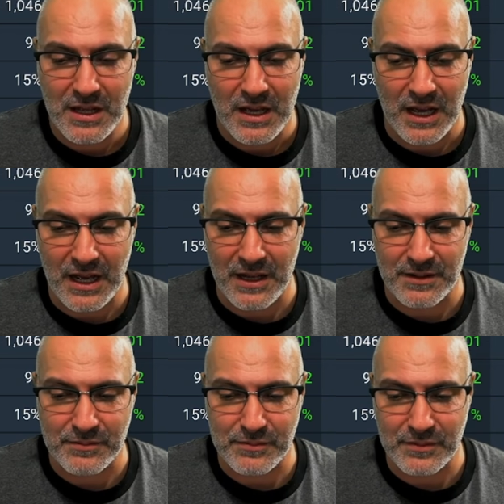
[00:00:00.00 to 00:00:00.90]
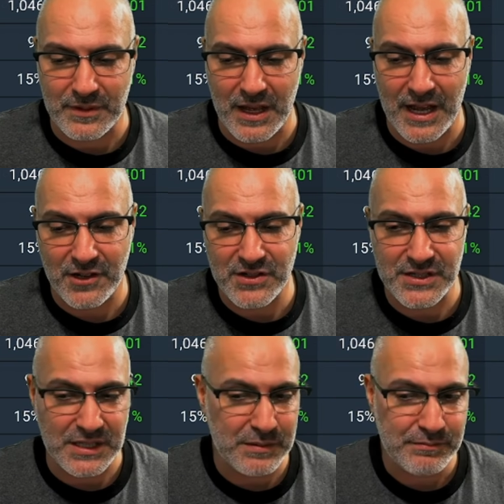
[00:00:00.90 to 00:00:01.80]
Uh,
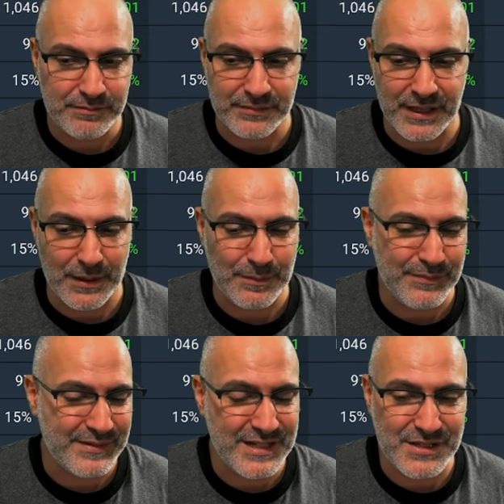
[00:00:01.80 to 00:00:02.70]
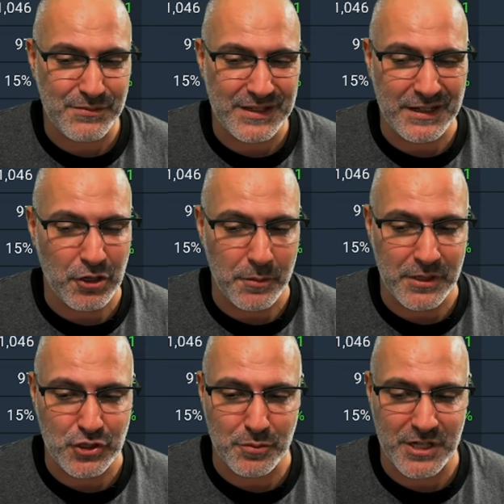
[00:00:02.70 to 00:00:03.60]
accuracy, you know, doesn't really hurt me
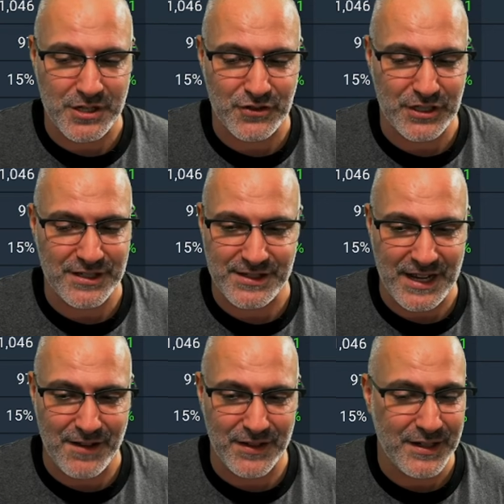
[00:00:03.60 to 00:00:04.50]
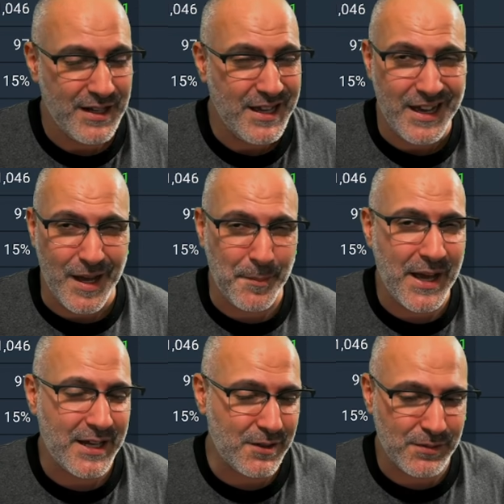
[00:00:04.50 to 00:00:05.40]
too much if she doesn't have it. I'm
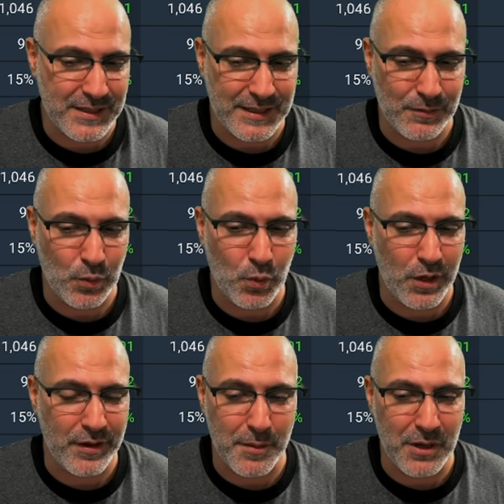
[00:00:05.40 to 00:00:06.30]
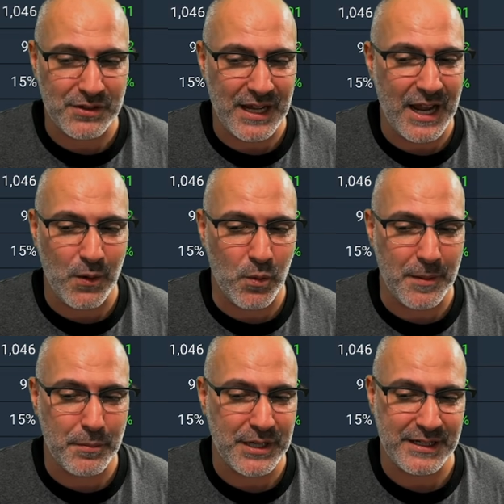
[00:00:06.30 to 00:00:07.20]
not going to really worry about the A one
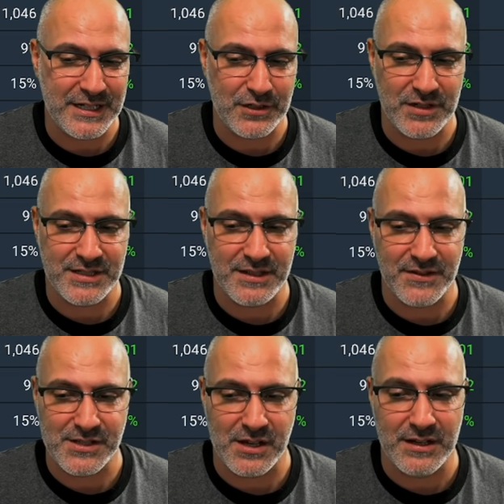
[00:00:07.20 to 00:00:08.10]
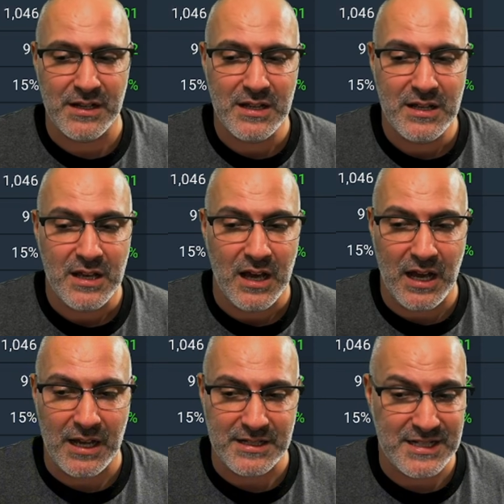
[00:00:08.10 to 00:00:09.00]
putting decreased defense on.
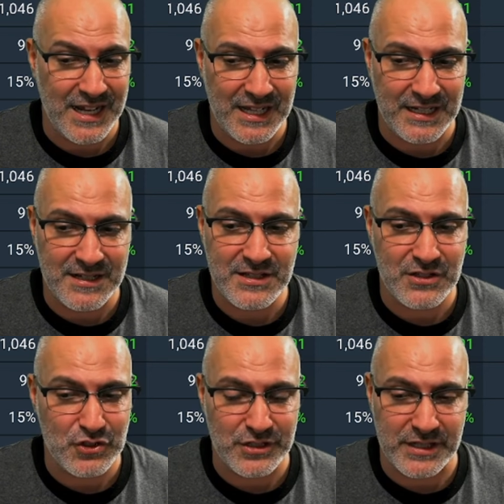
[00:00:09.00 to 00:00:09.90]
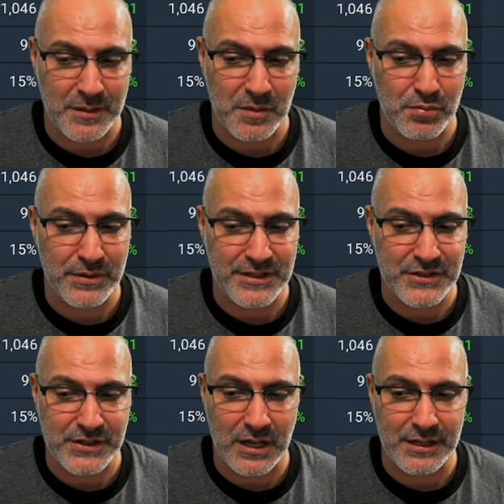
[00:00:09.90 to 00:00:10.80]
Uh, tankiness, she's going to be pretty
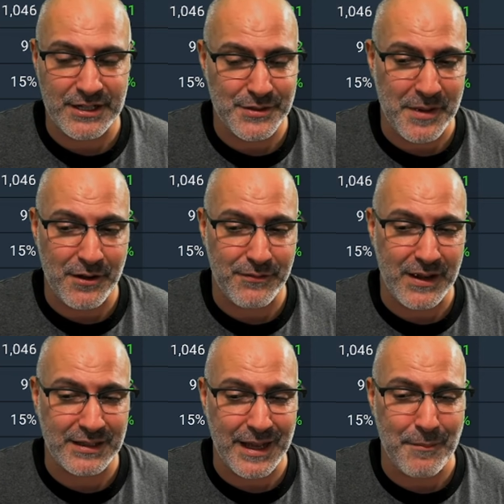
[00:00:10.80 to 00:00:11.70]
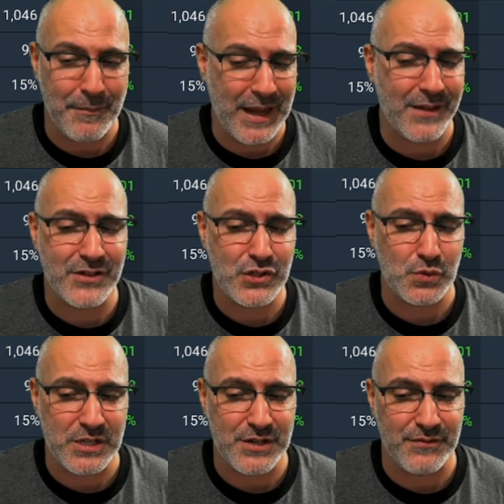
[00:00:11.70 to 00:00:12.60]
solid. As a matter of fact, I may even
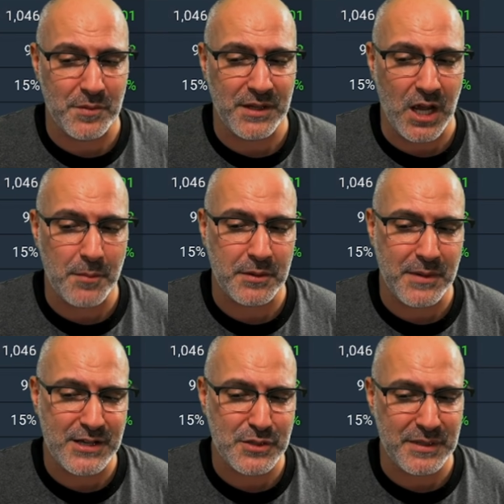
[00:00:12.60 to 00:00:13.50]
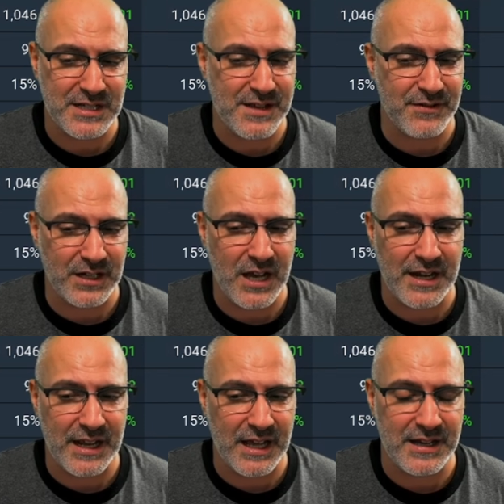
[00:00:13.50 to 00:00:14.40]
switch it from the optimizer because I forgot I
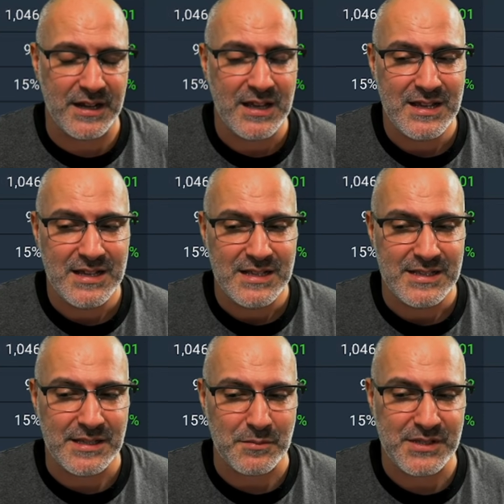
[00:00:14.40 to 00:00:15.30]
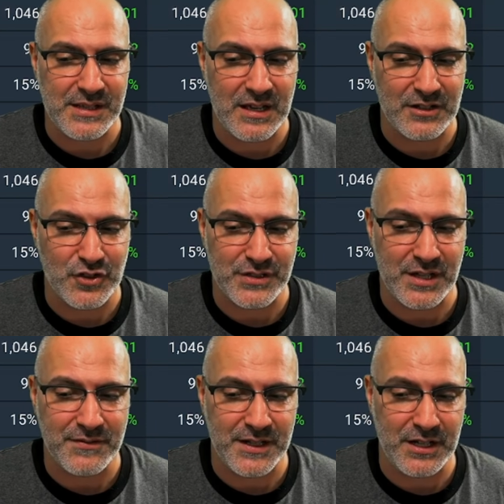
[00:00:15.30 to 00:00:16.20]
had some extra
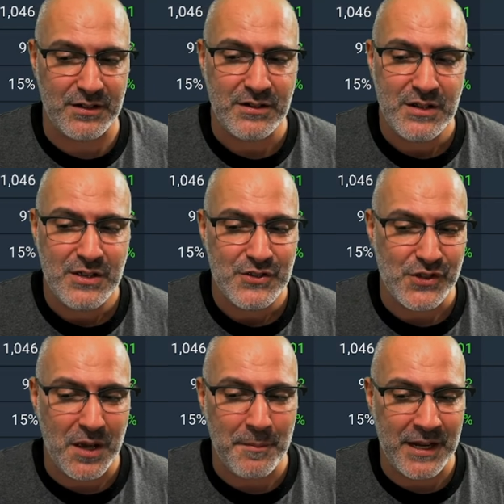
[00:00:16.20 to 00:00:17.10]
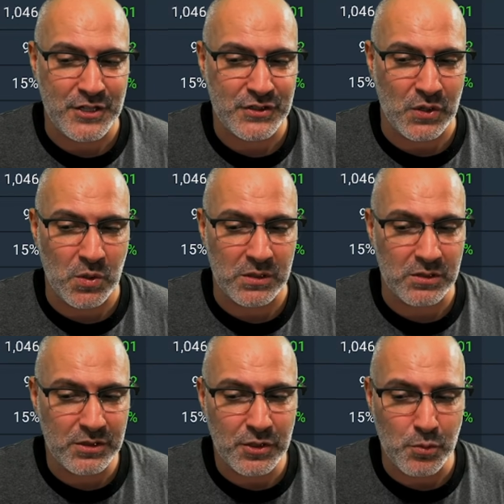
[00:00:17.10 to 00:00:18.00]
stuff in here. So I may just go a
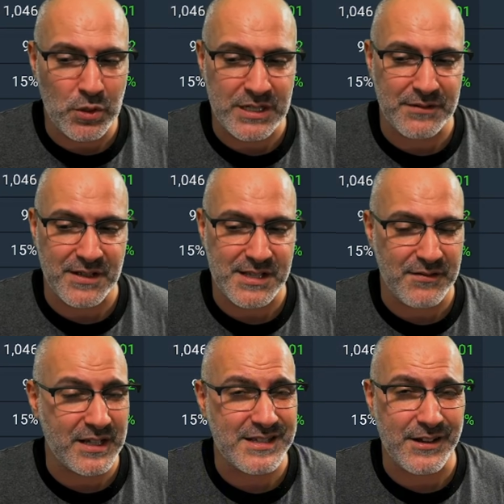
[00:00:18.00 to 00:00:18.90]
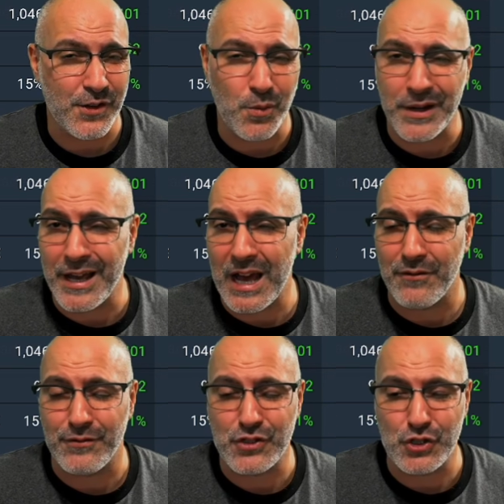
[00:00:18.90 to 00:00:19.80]
little more defense heavy because I don't want to
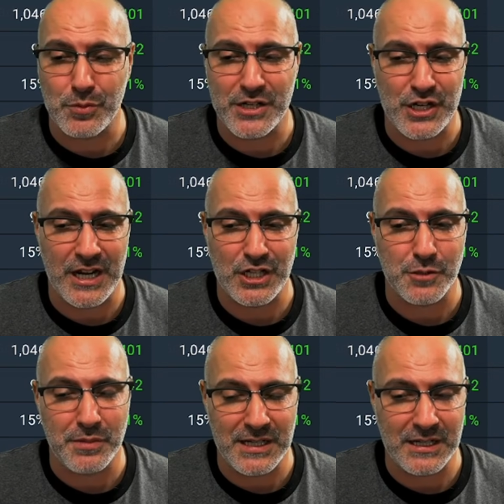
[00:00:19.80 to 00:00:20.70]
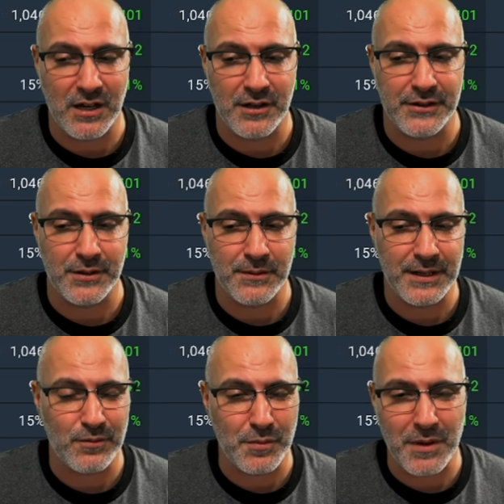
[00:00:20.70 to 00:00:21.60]
have too much H P on her, right?
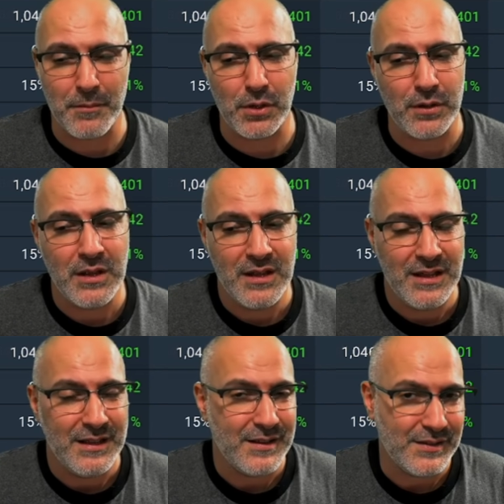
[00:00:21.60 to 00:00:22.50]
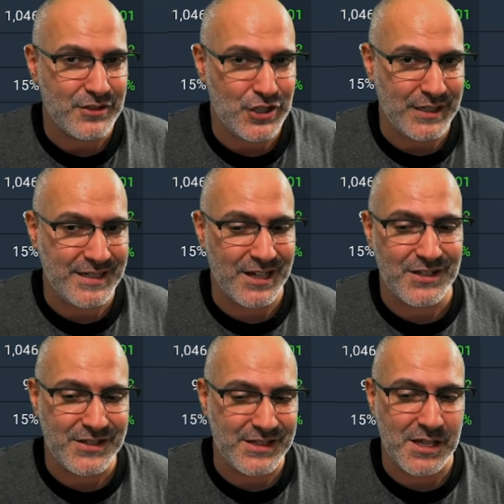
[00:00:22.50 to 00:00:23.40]
Remember, she
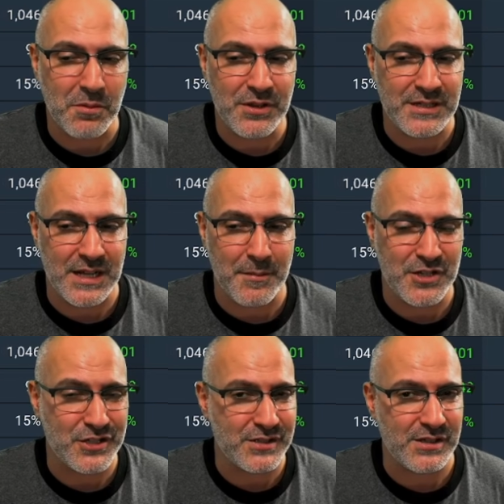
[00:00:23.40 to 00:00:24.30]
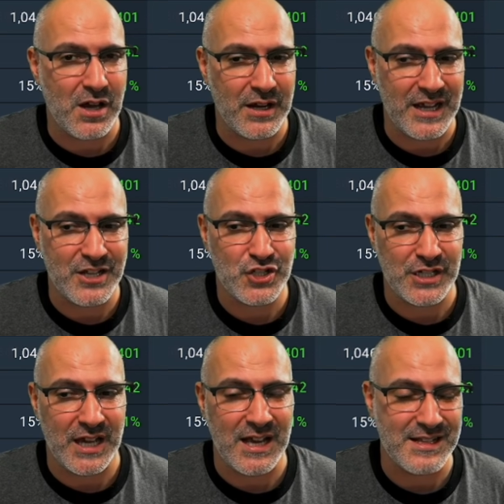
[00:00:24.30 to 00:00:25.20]
does double the damage as long as she
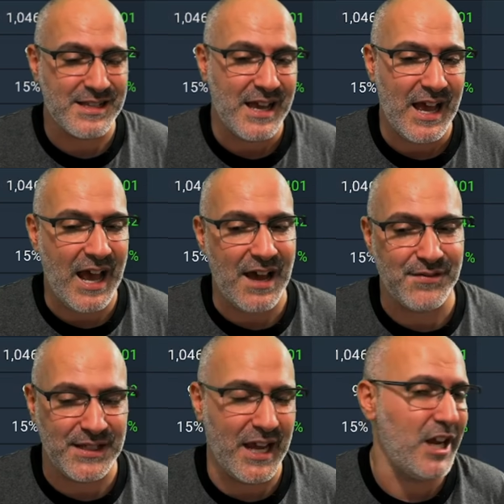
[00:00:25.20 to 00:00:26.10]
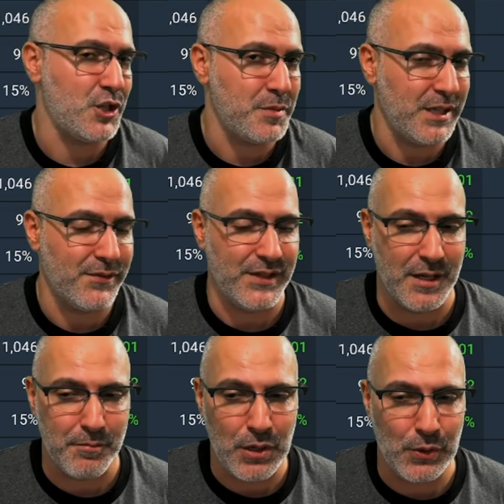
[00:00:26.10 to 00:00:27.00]
has half the H P of the
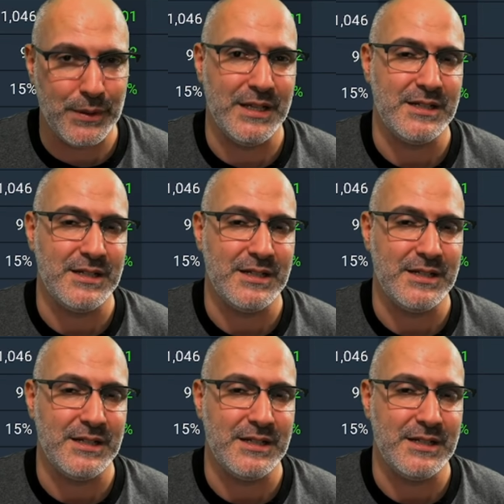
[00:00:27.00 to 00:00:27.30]
opponent.